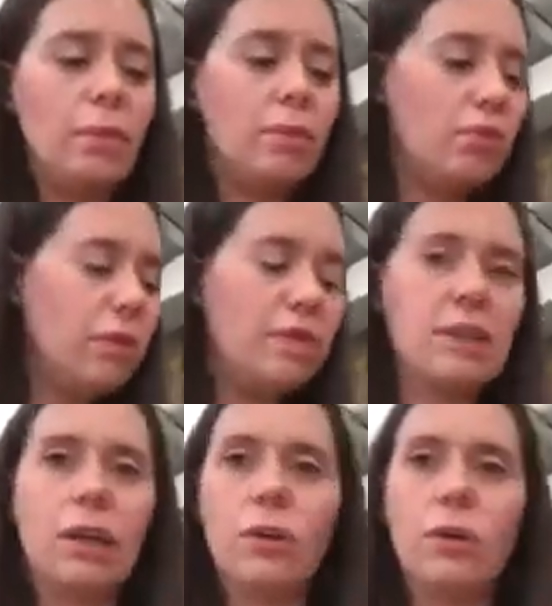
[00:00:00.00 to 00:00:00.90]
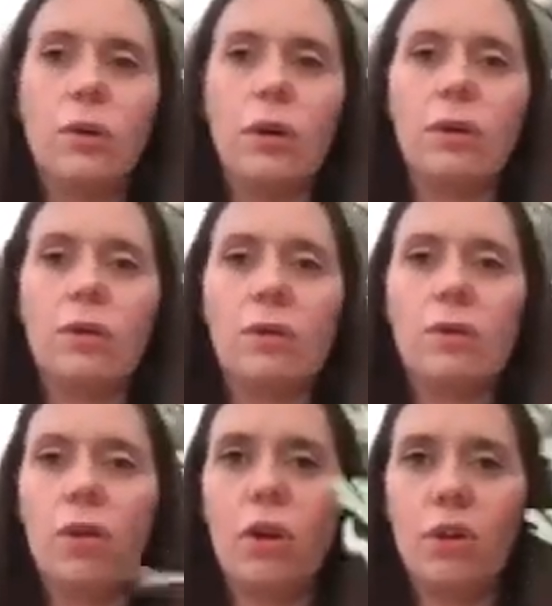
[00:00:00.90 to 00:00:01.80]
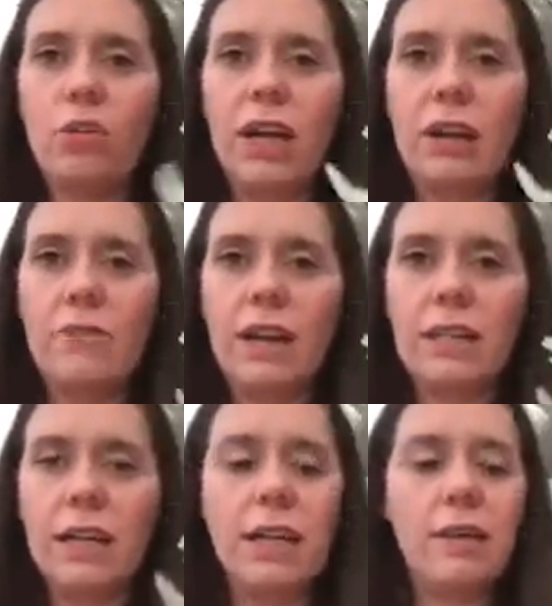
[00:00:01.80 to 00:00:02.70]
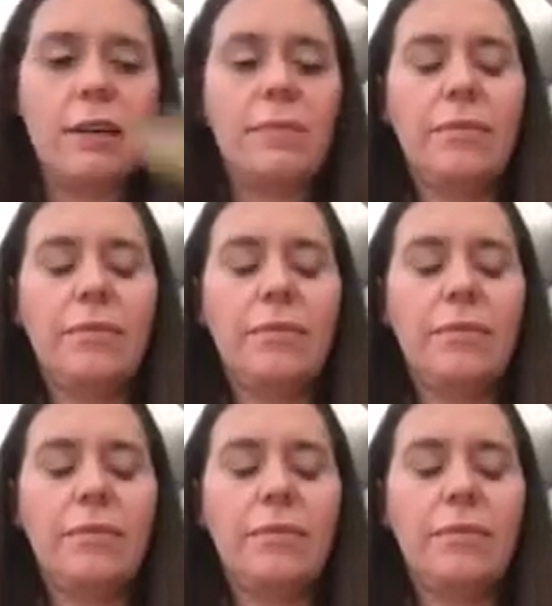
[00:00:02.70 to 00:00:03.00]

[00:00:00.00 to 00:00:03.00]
previously cut ones. So I've got green ratty,